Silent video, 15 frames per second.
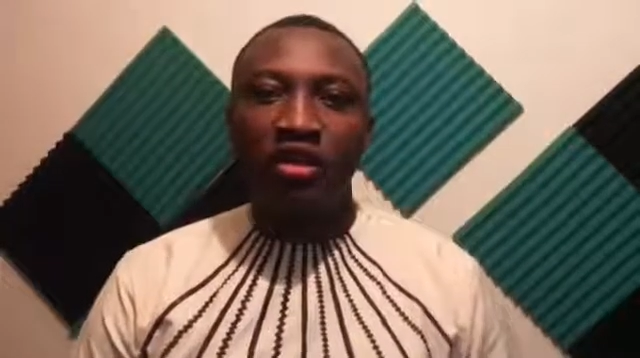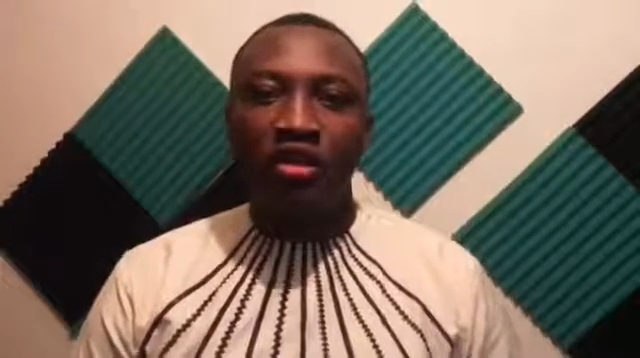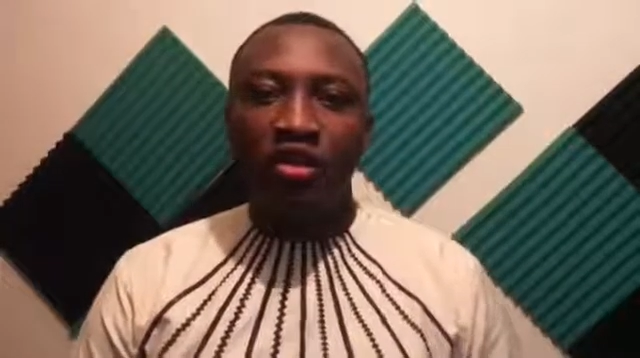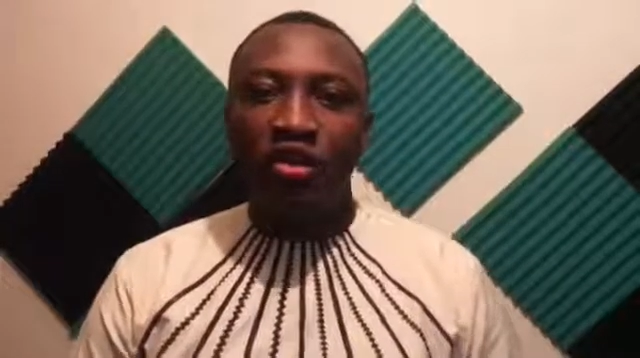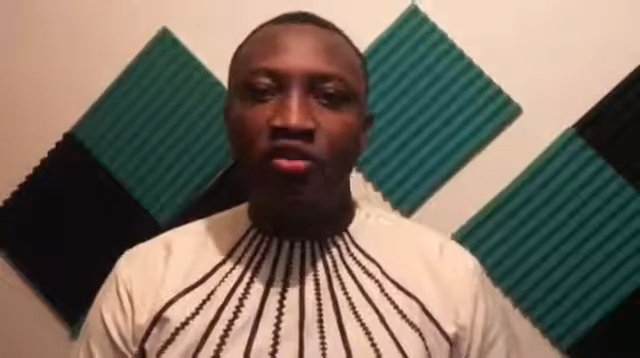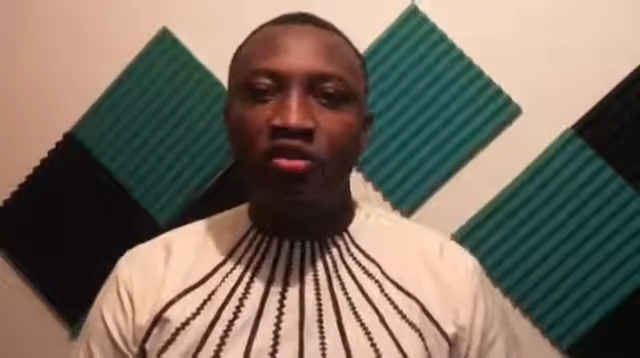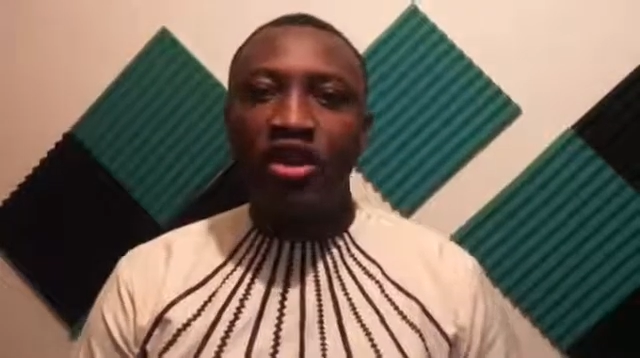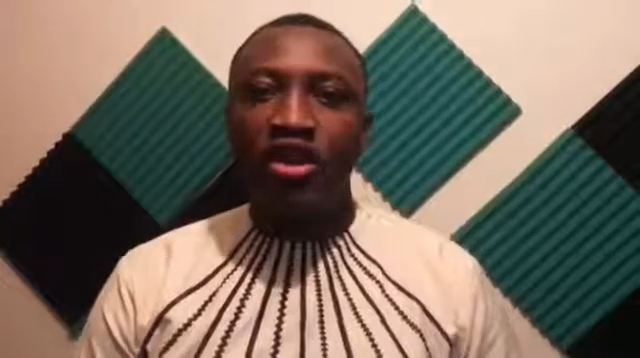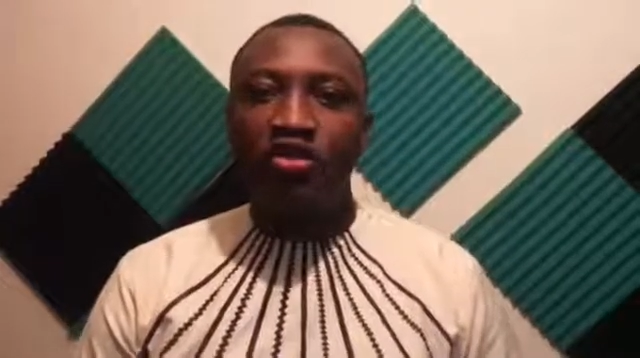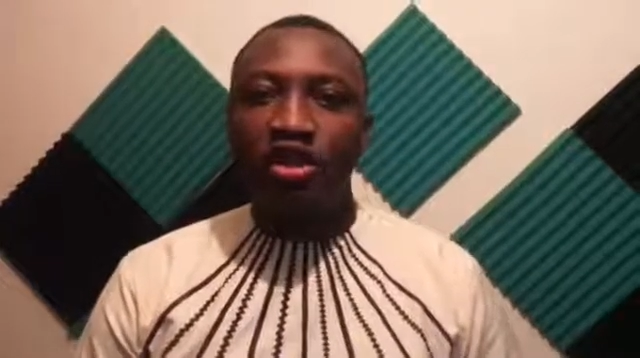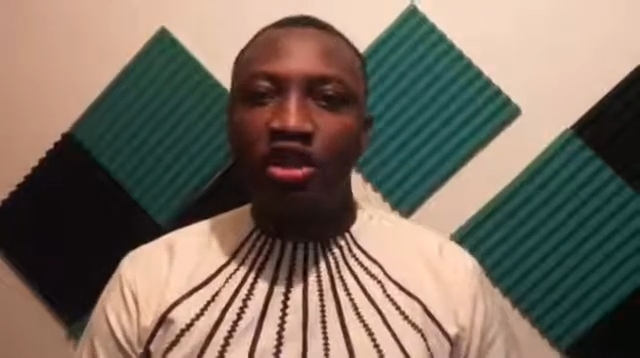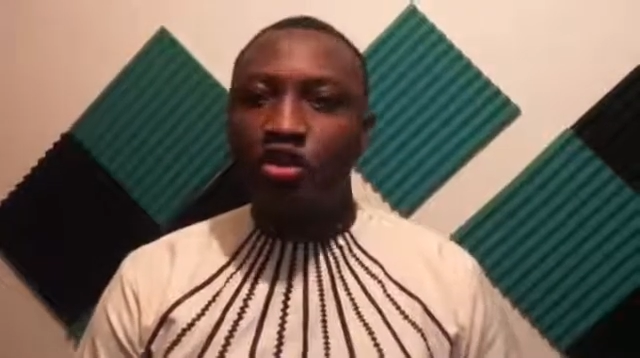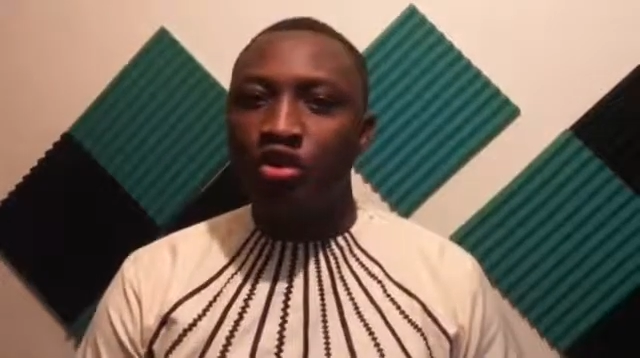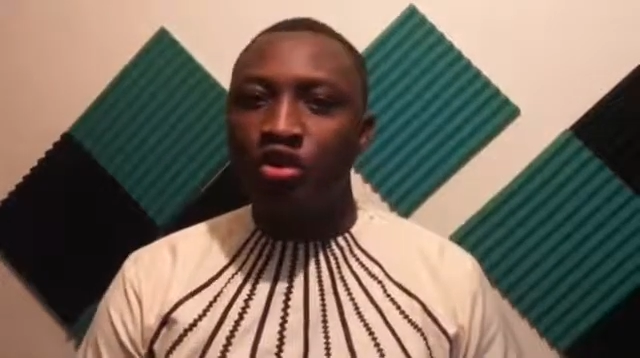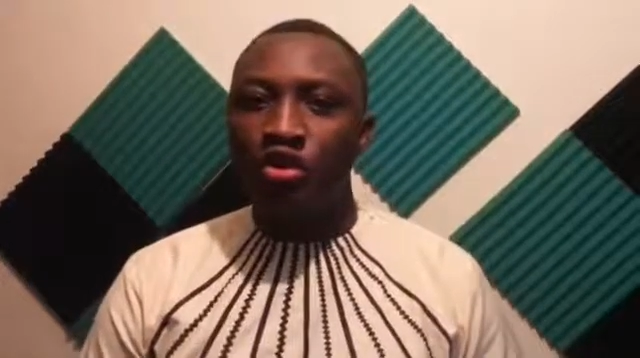conflict
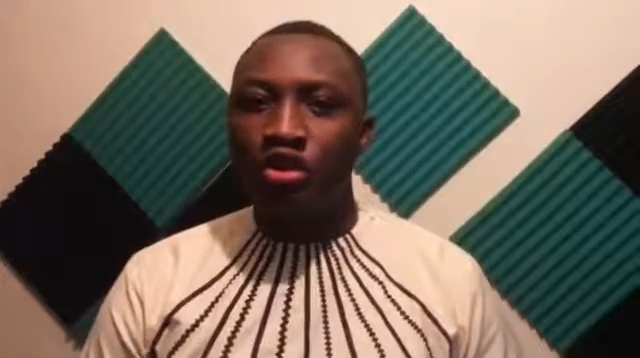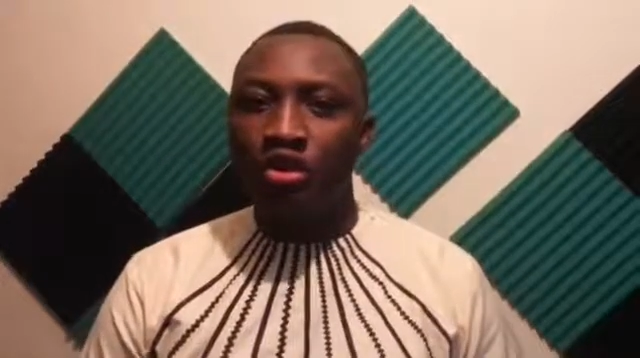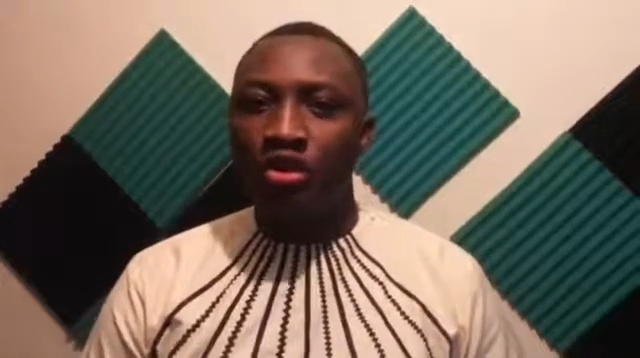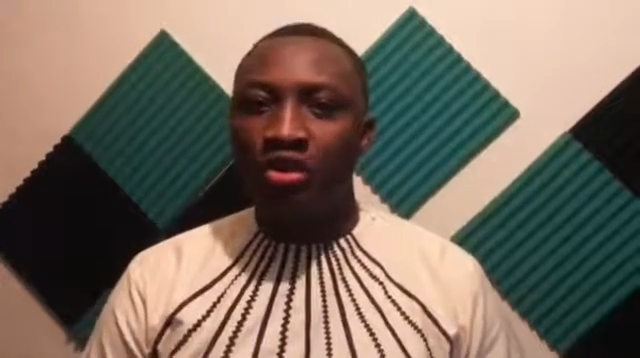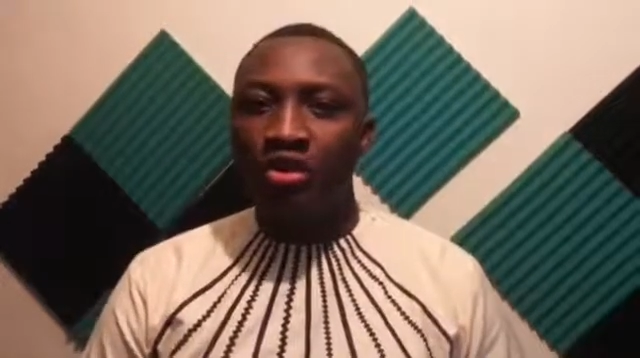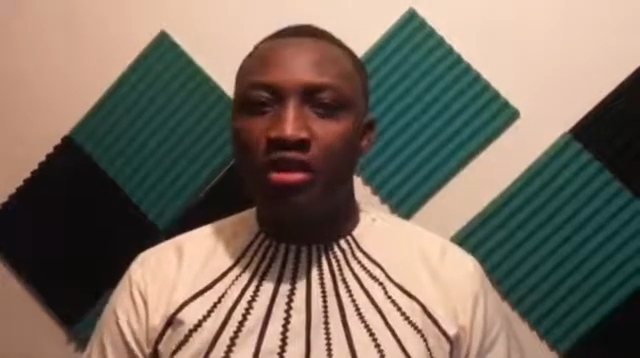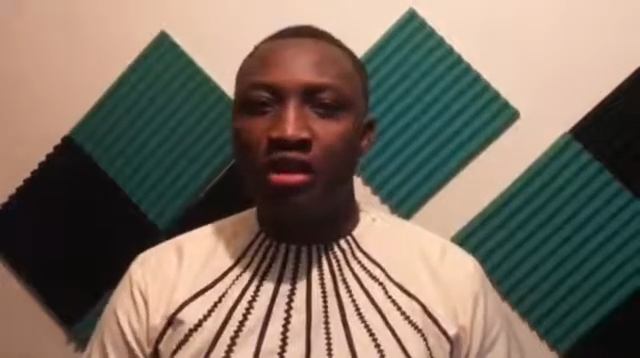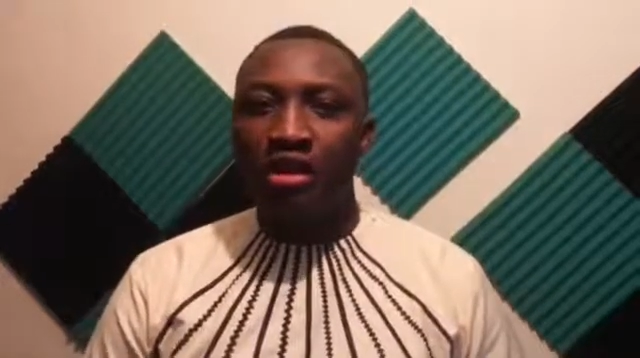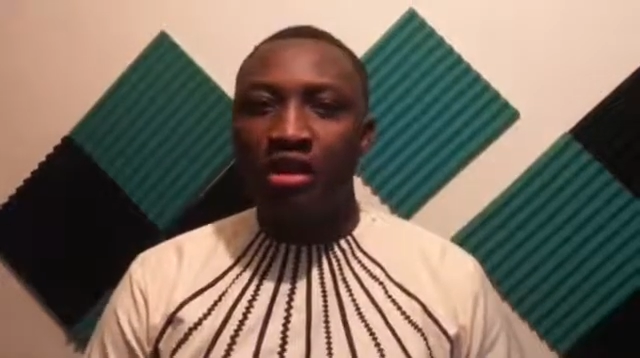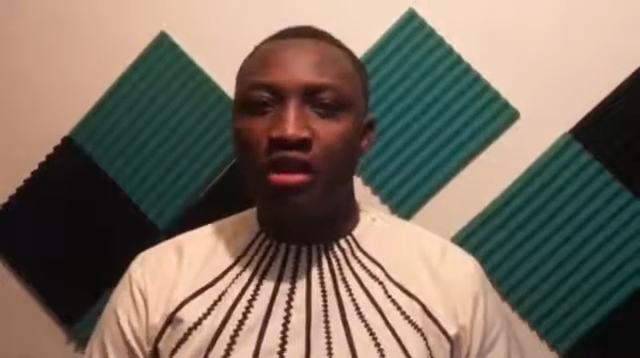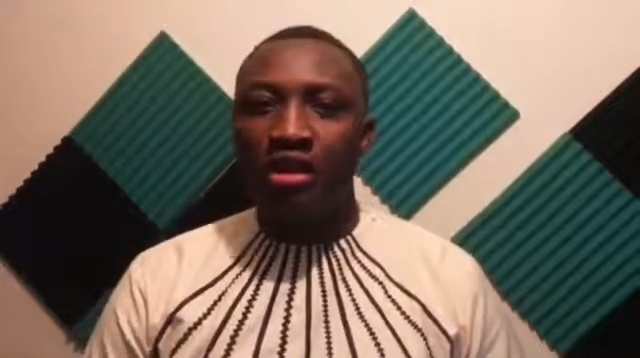resolution